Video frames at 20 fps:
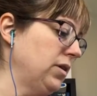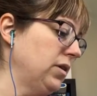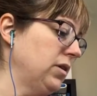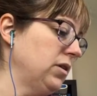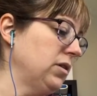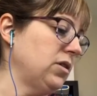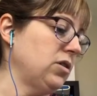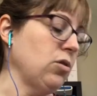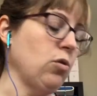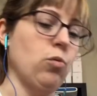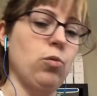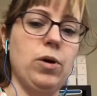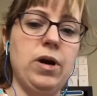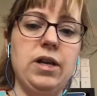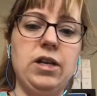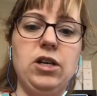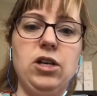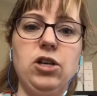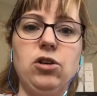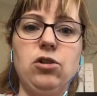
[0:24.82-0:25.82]
So
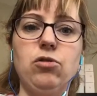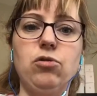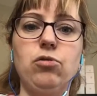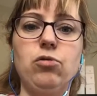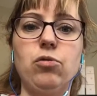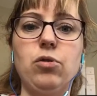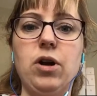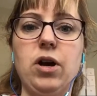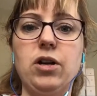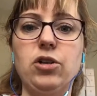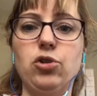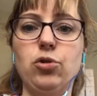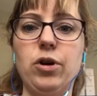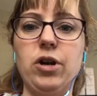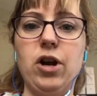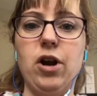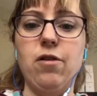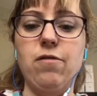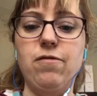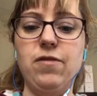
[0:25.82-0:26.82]
when you join
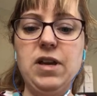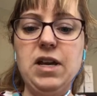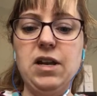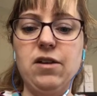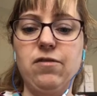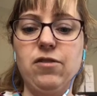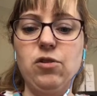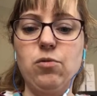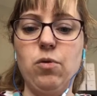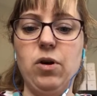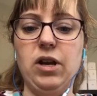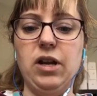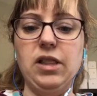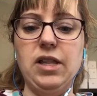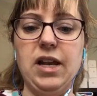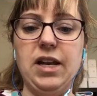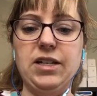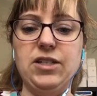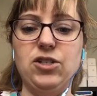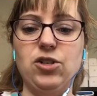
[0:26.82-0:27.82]
our feed, if you want to
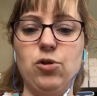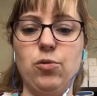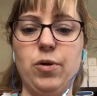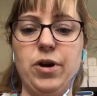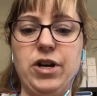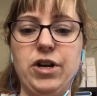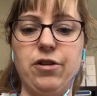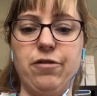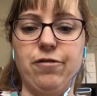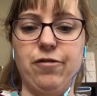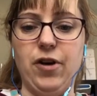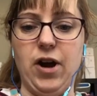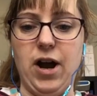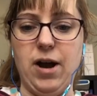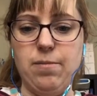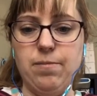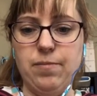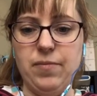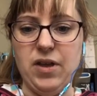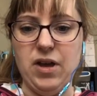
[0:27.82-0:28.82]
let us know where you're
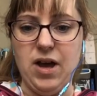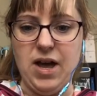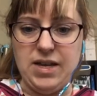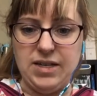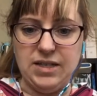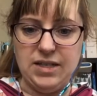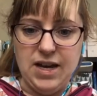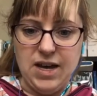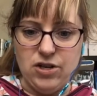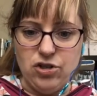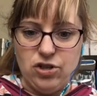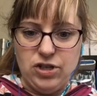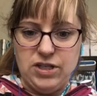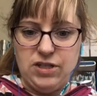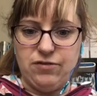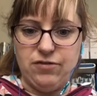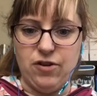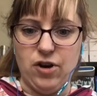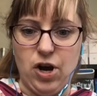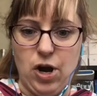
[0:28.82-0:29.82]
from, Sandra's
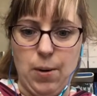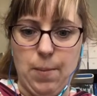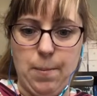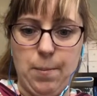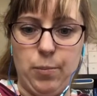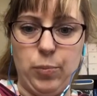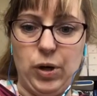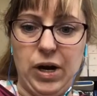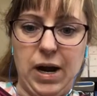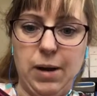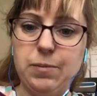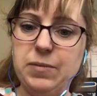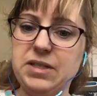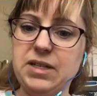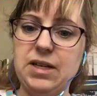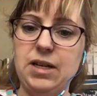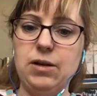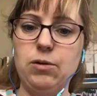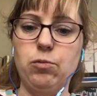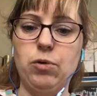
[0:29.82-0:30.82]
from
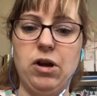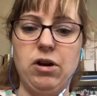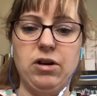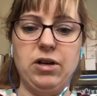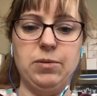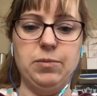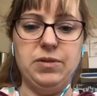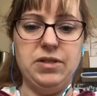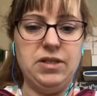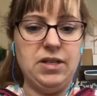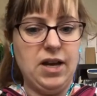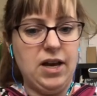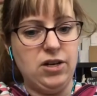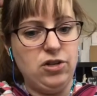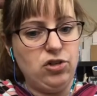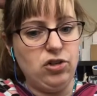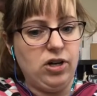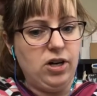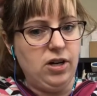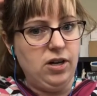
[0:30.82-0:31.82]
Brampton. Welcome,
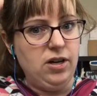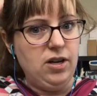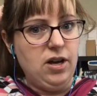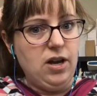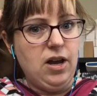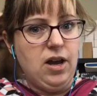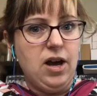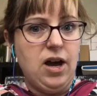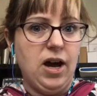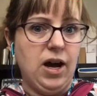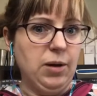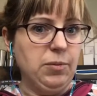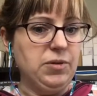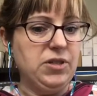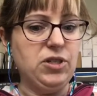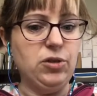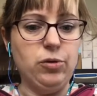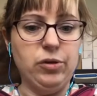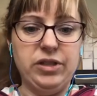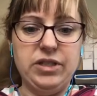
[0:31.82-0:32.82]
Sandra. I'm
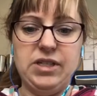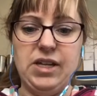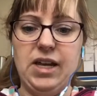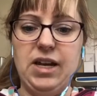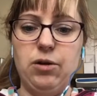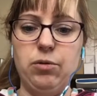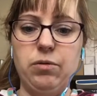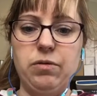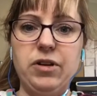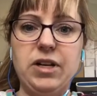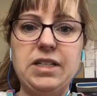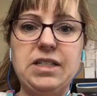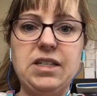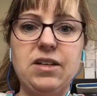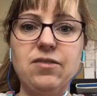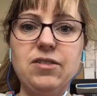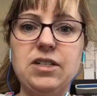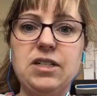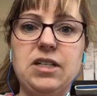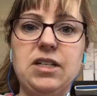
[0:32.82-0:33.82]
so excited. We've got
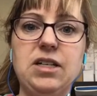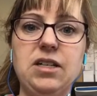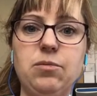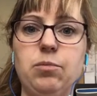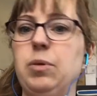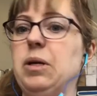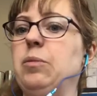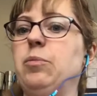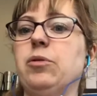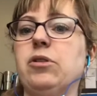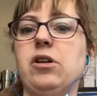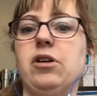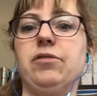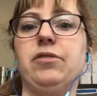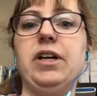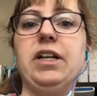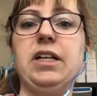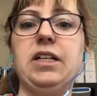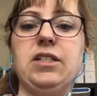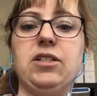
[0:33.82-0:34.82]
17 people
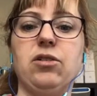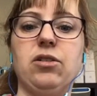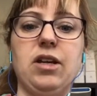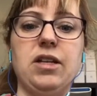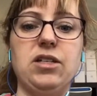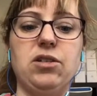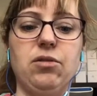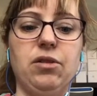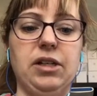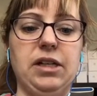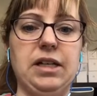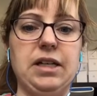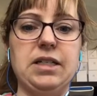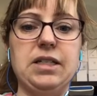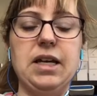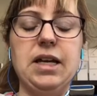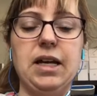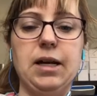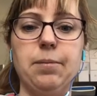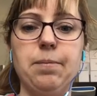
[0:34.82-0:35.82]
already, so that's really
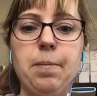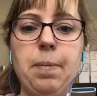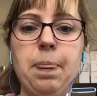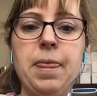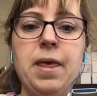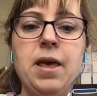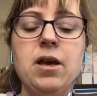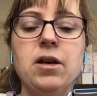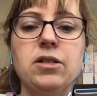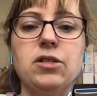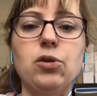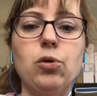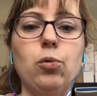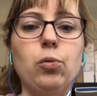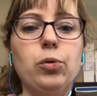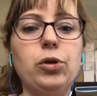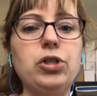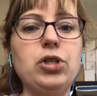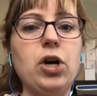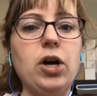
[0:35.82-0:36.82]
exciting. So
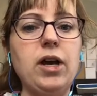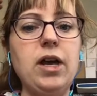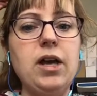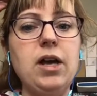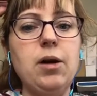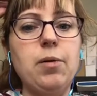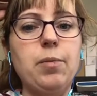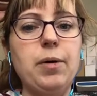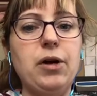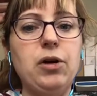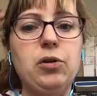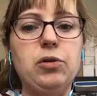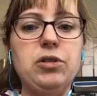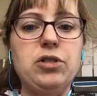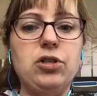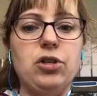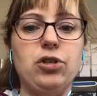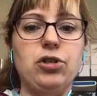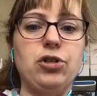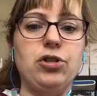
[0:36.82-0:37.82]
we're talking about
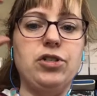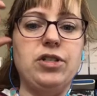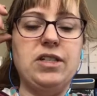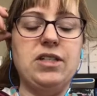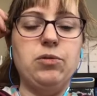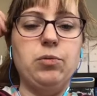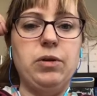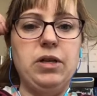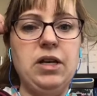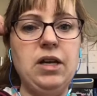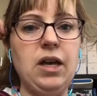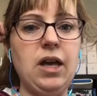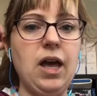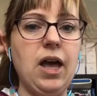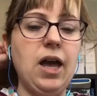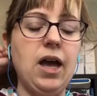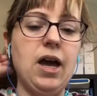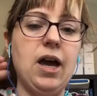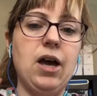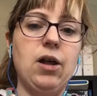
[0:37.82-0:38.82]
sergers this week,
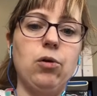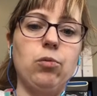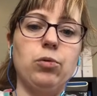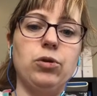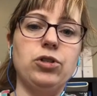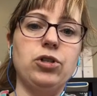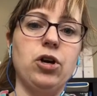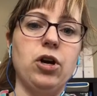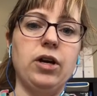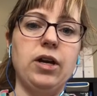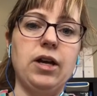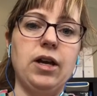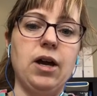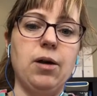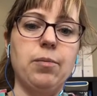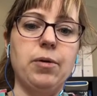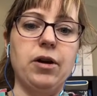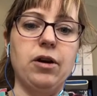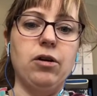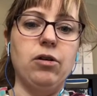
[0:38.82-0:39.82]
and we're talking
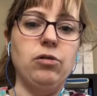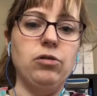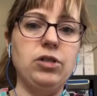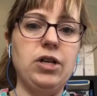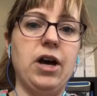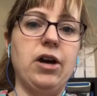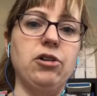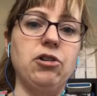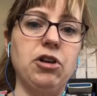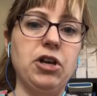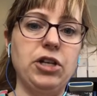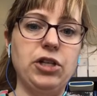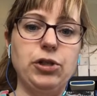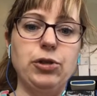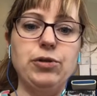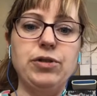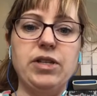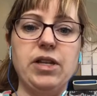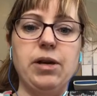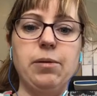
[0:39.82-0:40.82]
about how you can
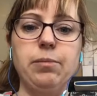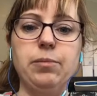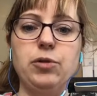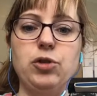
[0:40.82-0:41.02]
use them.